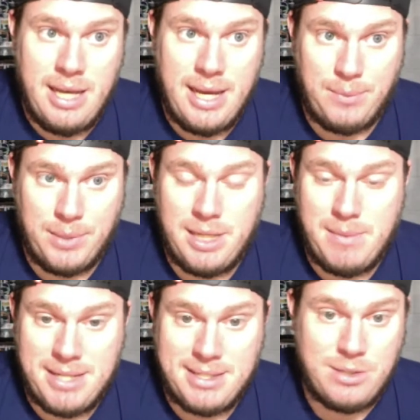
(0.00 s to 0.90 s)
and really
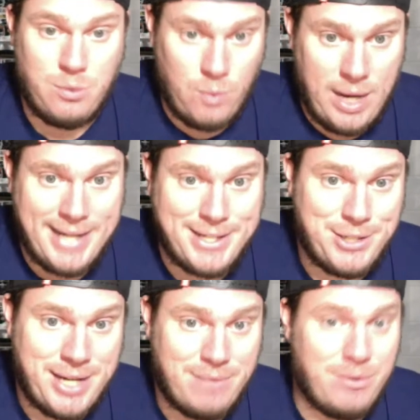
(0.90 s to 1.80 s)
amazing to watch
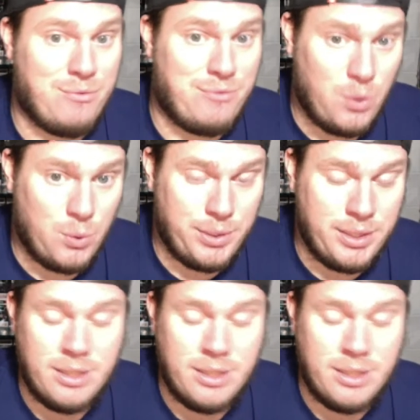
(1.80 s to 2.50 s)
kind of unfold.